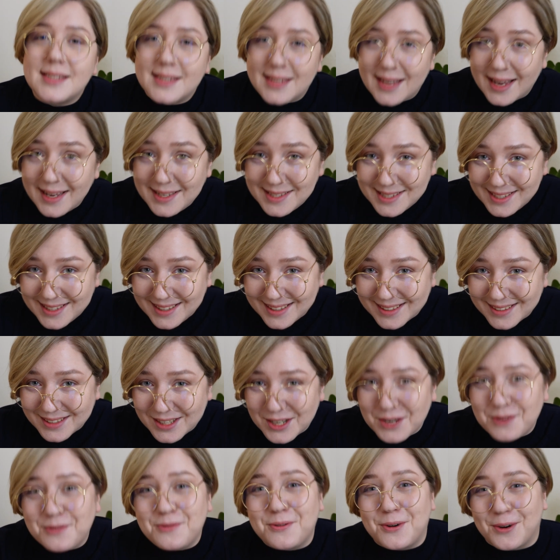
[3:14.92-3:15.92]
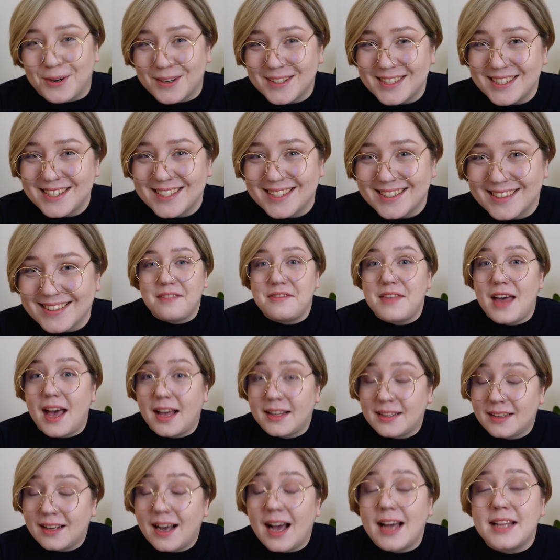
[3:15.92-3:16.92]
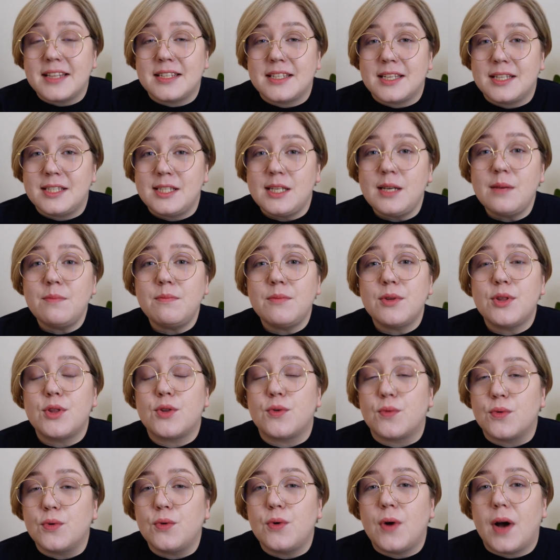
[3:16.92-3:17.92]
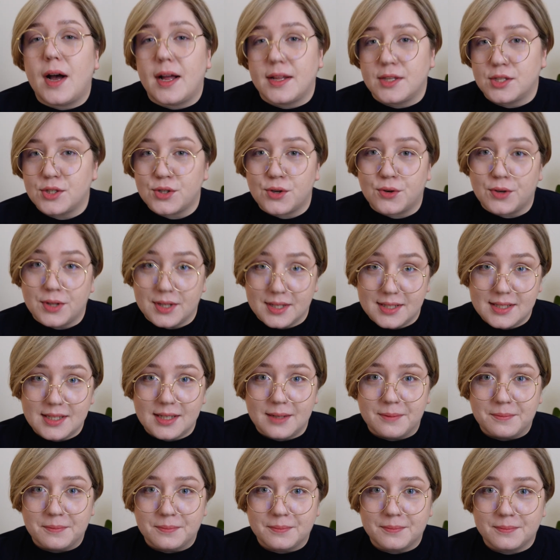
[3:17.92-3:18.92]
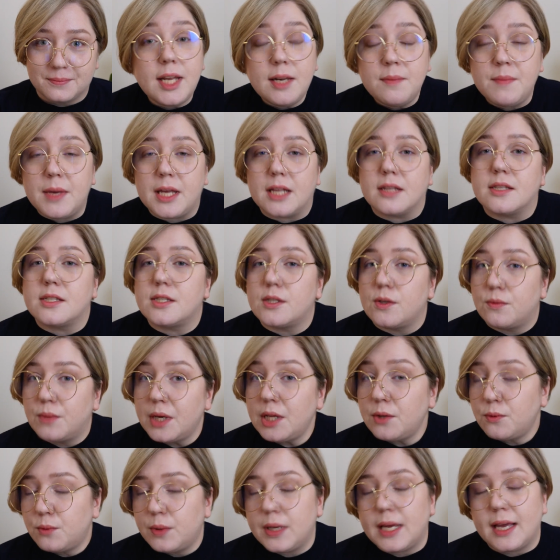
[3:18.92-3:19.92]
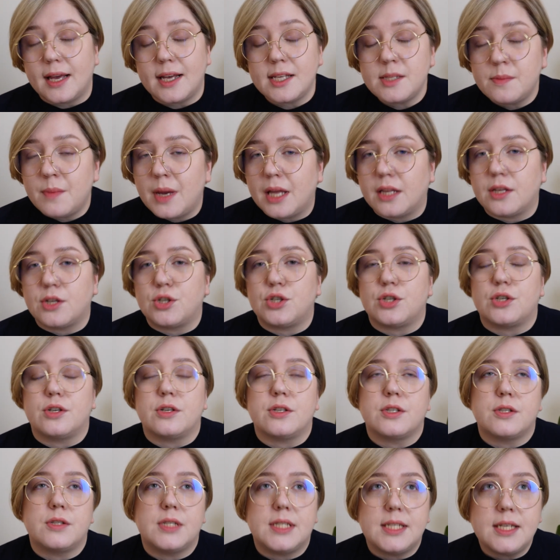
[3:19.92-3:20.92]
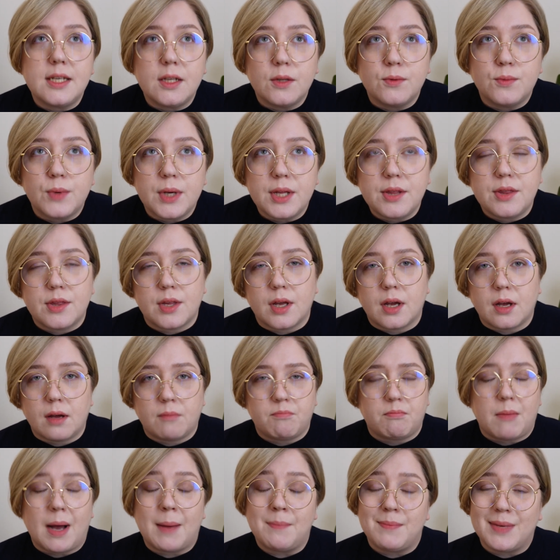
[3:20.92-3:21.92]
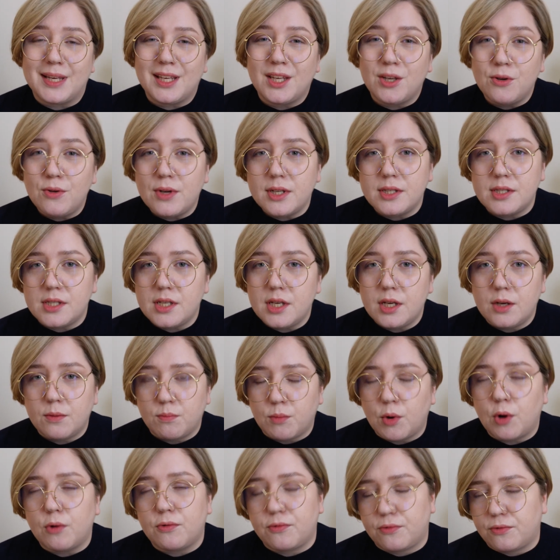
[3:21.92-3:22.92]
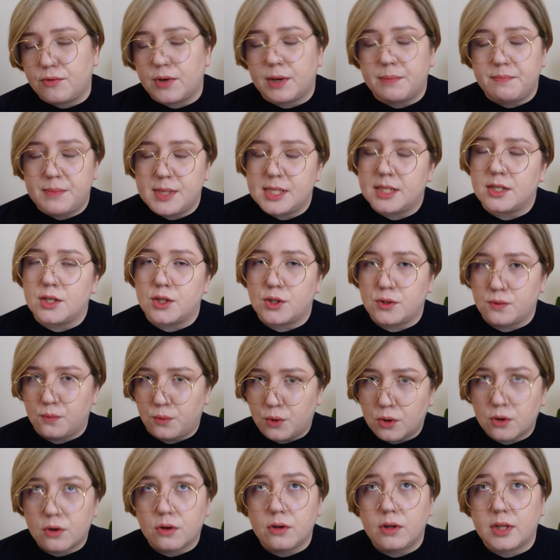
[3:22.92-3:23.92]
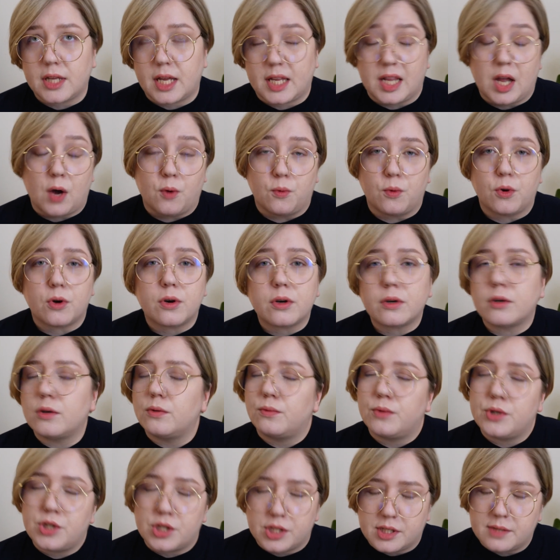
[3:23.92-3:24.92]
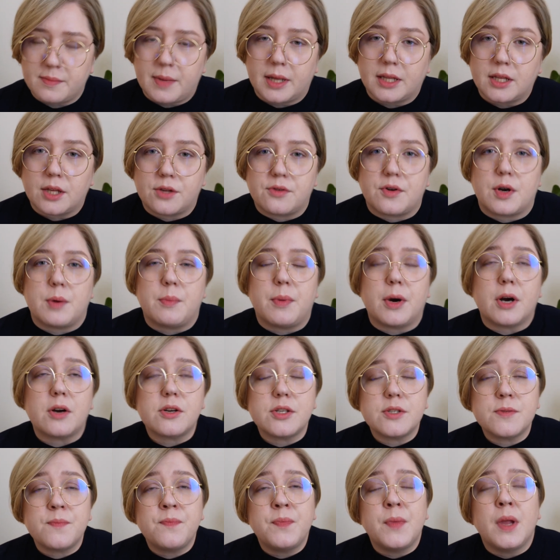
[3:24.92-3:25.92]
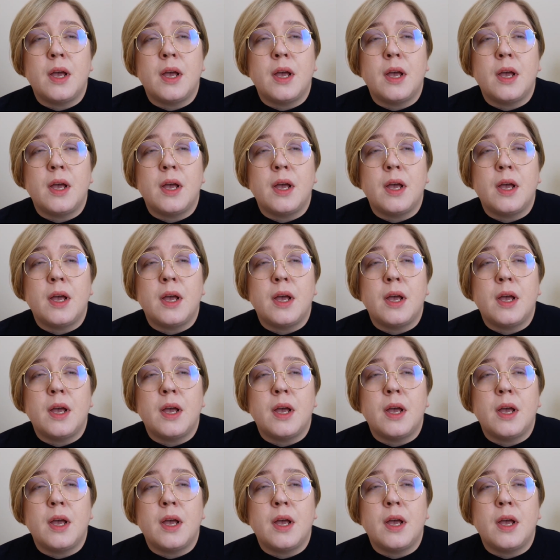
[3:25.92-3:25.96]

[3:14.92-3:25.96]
that guides the team through uncertainty. So it means when we as managers deal with the ambiguity of a business world and our work, which is a mandatory part,